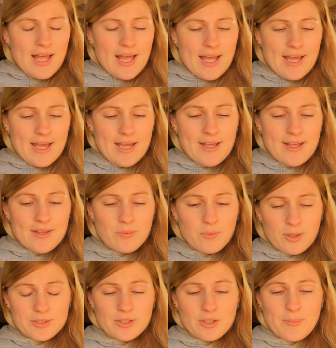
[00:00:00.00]
The
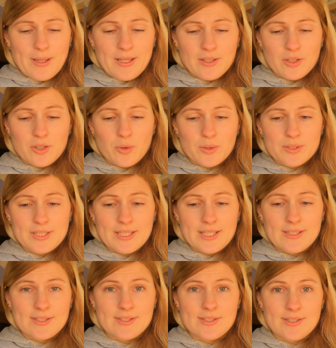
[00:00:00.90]
water repellent
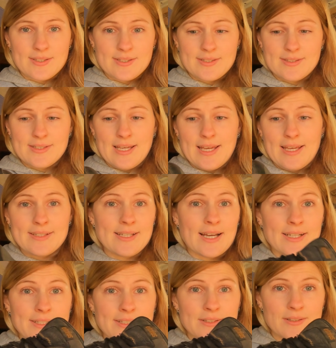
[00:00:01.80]
coating is it's
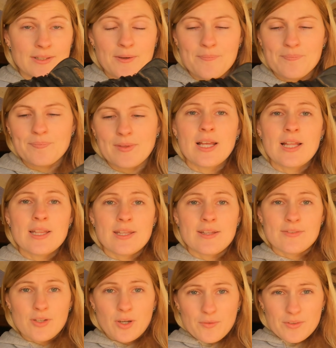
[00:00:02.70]
ideal.
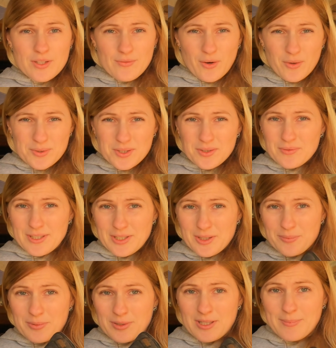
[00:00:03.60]
So they've also got really
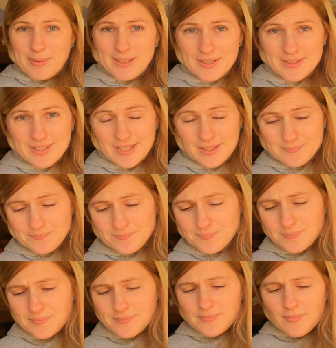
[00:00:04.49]
good breathability.
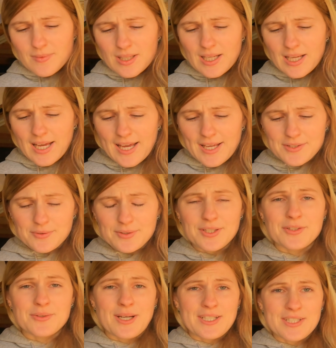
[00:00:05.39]
So
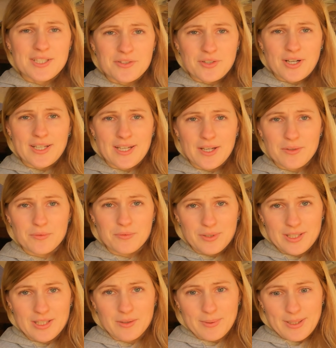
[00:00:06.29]
they do actually dry out
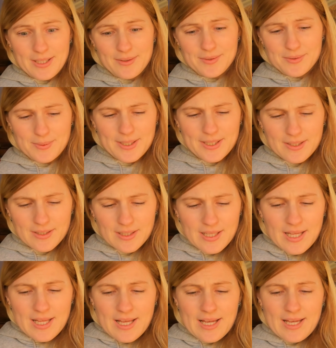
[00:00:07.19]
really well as well,
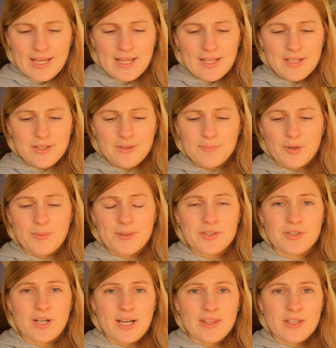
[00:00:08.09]
and you can probably
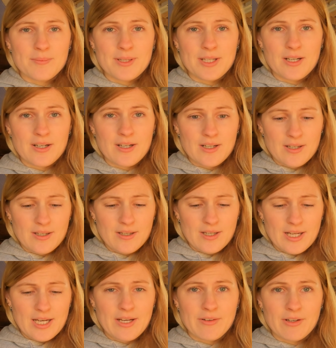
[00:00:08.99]
dry them in
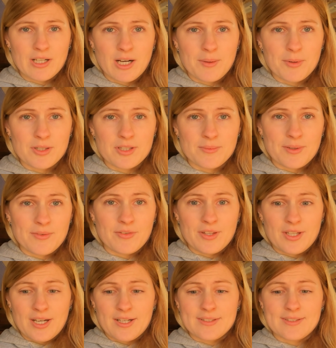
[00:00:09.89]
an airing cupboard or something
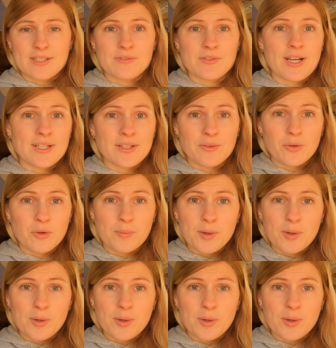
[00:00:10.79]
for the next day's riding, no